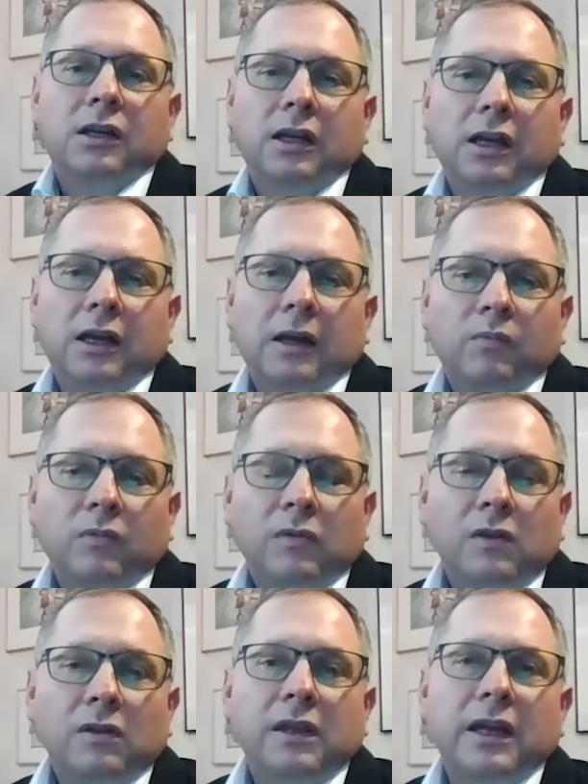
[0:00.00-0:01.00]

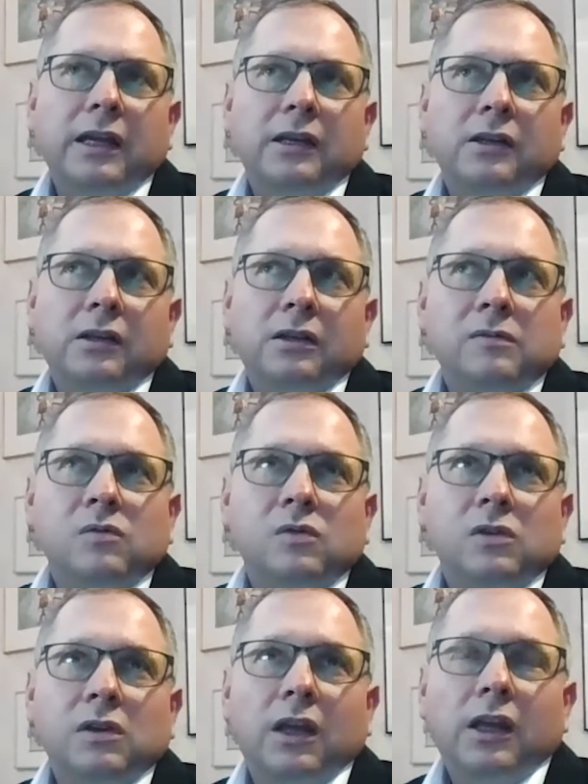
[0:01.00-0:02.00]
then
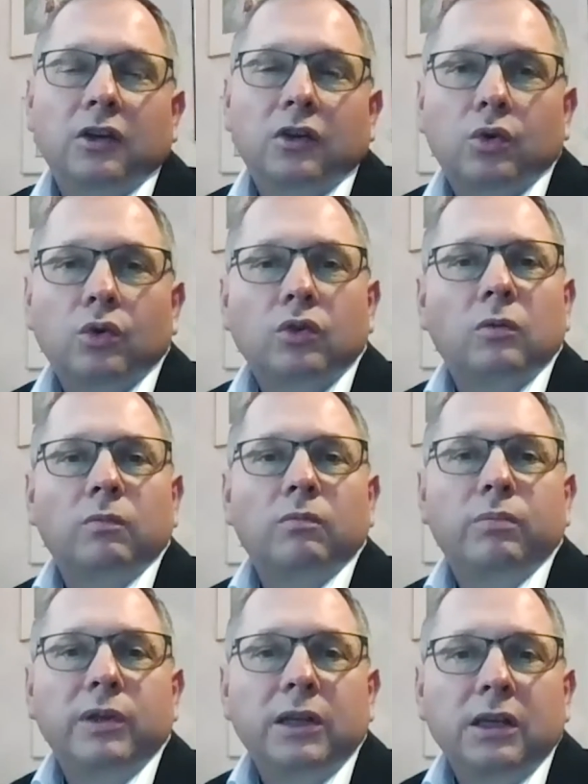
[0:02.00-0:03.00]
it could
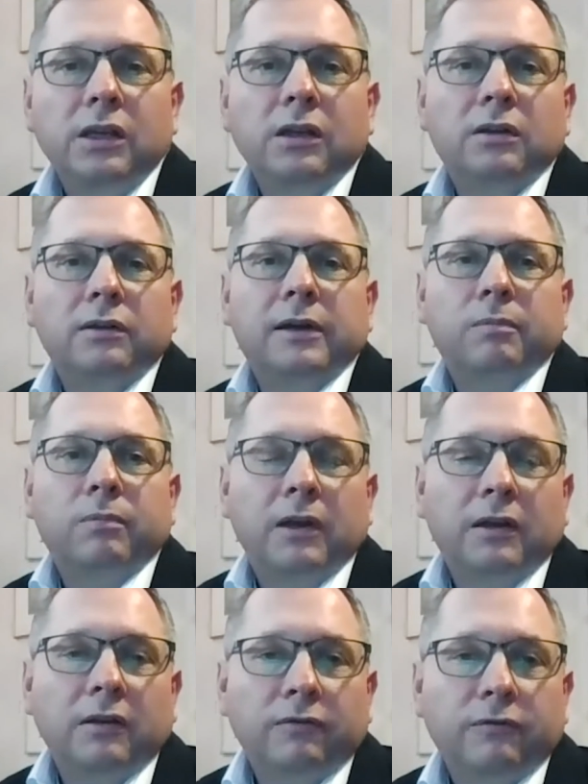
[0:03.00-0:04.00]
be
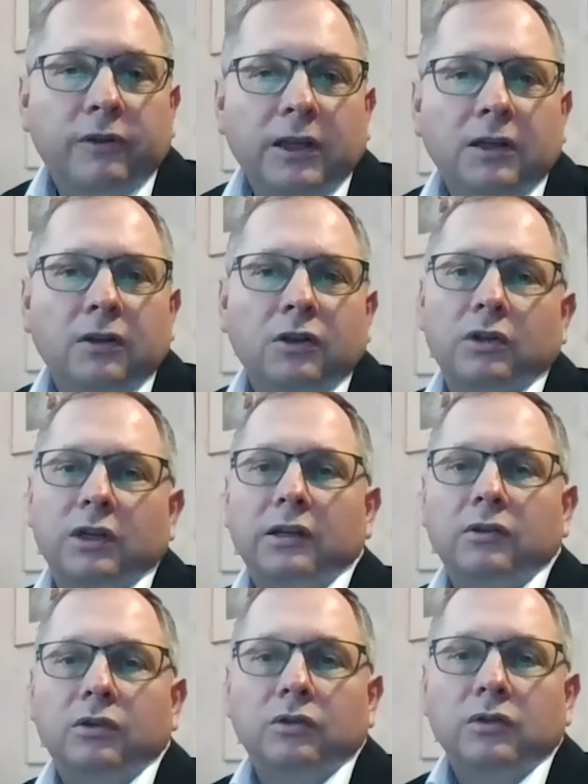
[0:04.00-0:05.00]
a thing you
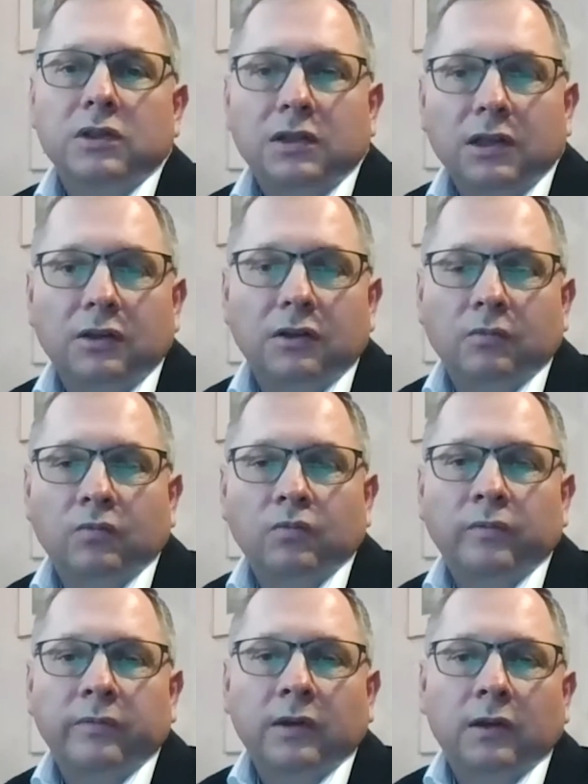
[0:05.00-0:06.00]
can consider.
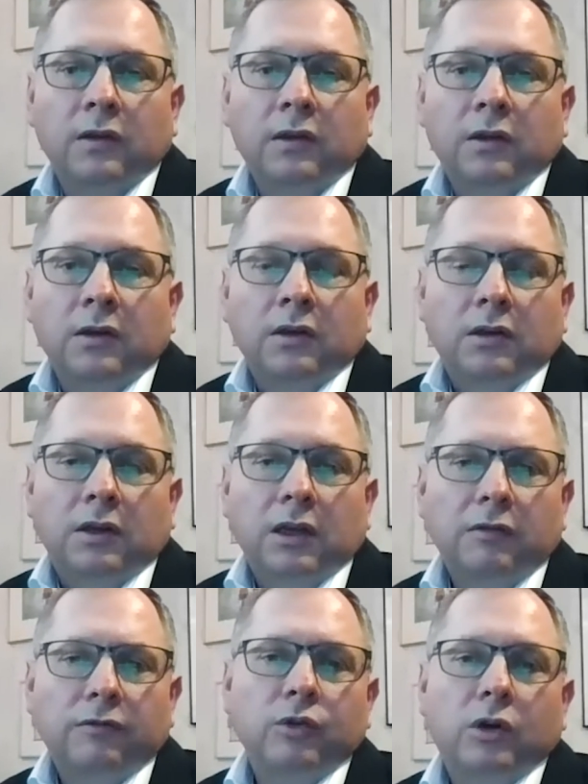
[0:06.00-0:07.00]

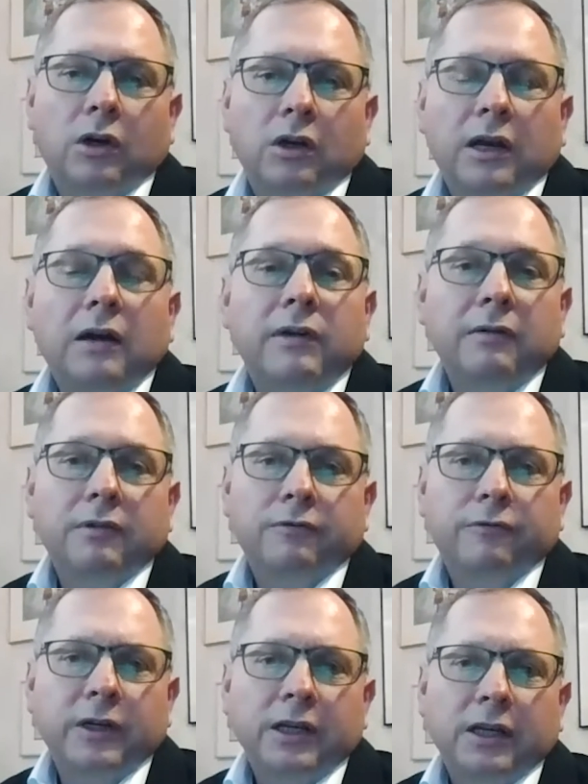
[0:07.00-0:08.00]
If you are, however,
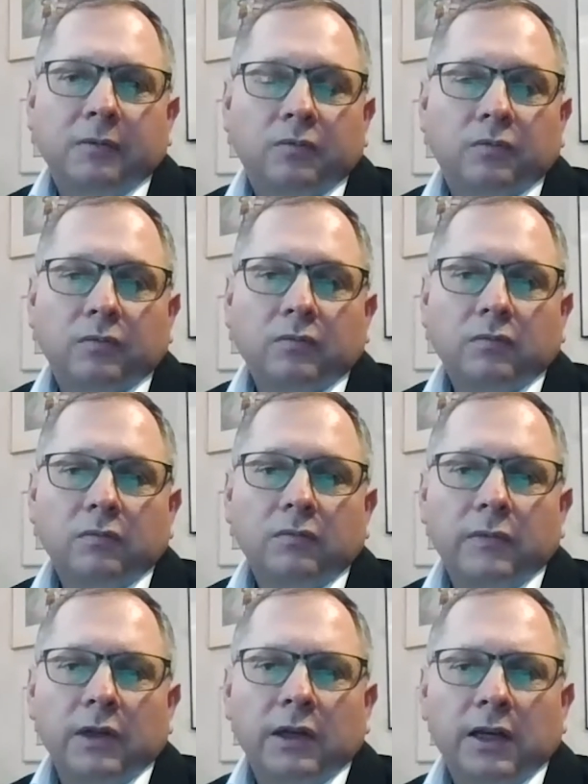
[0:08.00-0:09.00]
free,
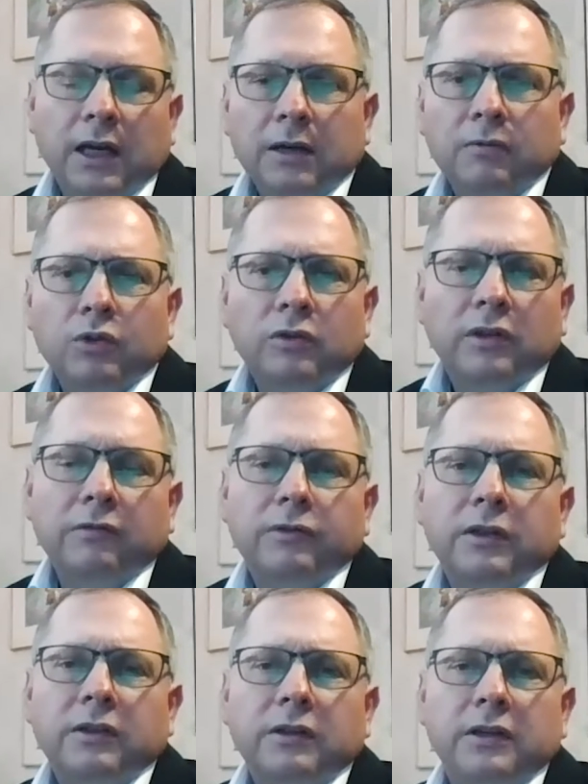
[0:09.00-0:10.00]
I would
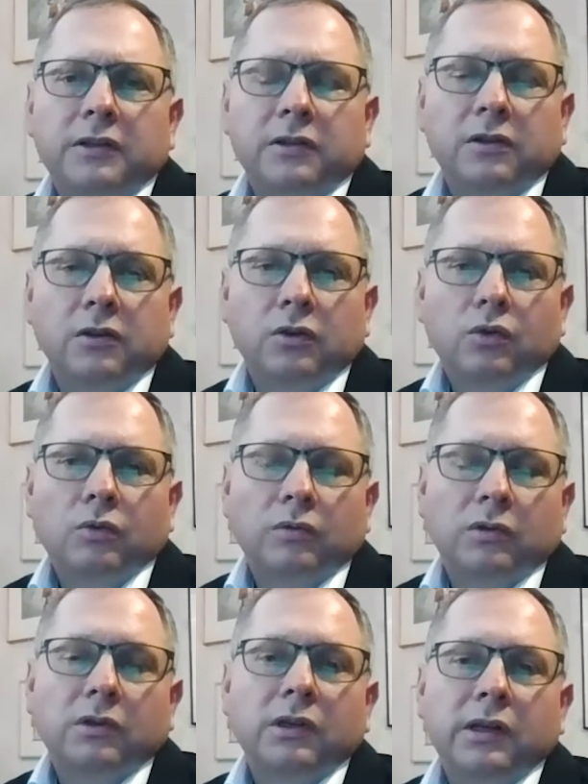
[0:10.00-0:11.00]
definitely skew
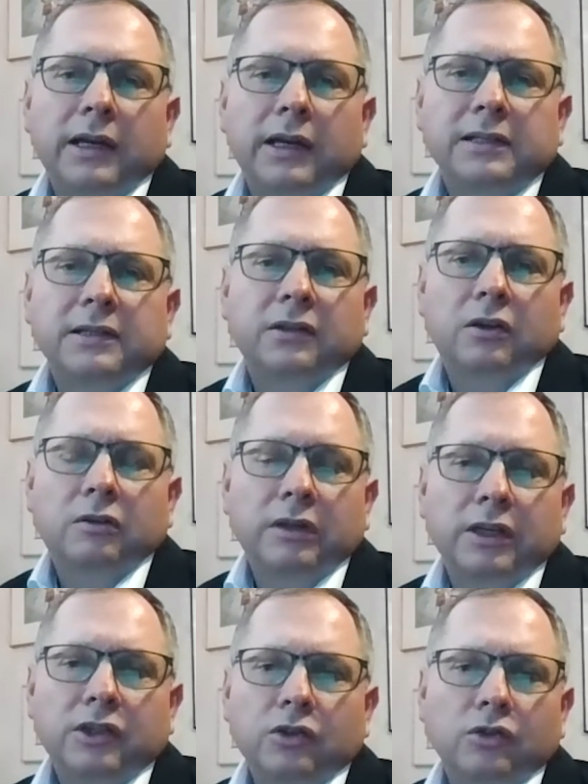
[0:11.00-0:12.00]
the asset
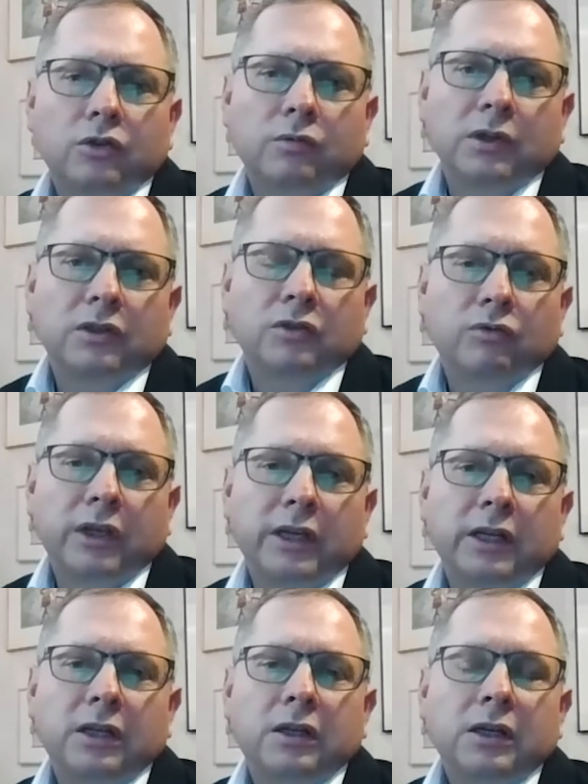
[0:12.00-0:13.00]
allocation towards
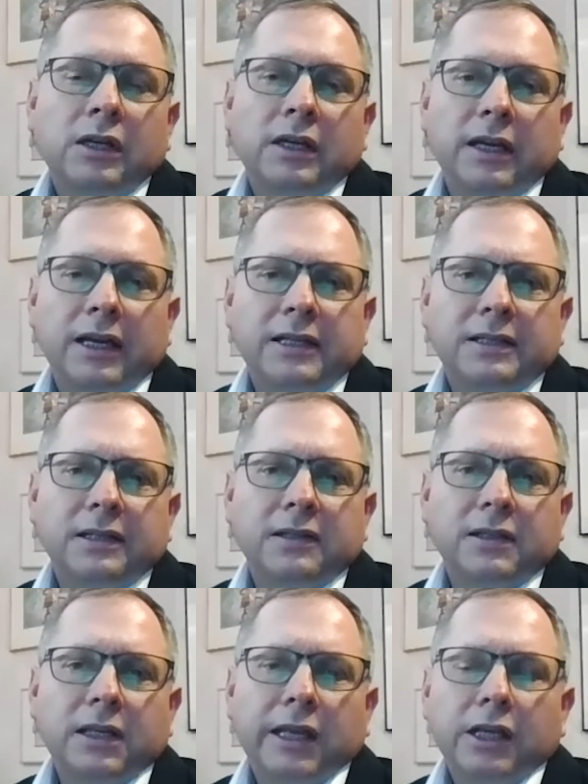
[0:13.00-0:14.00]
real
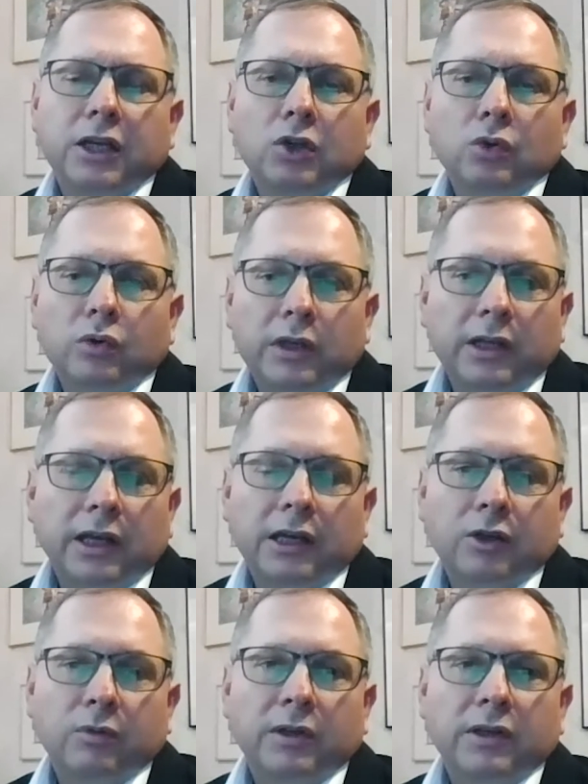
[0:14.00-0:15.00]
assets, including
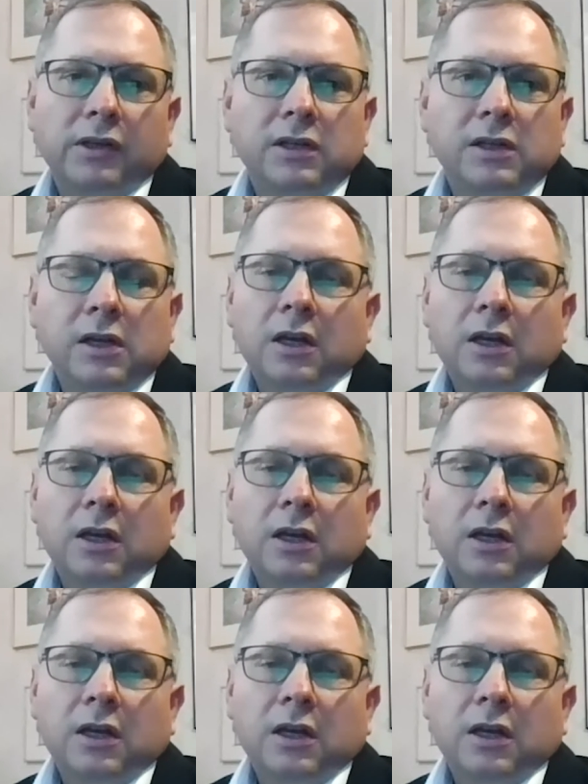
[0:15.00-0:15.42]
equities.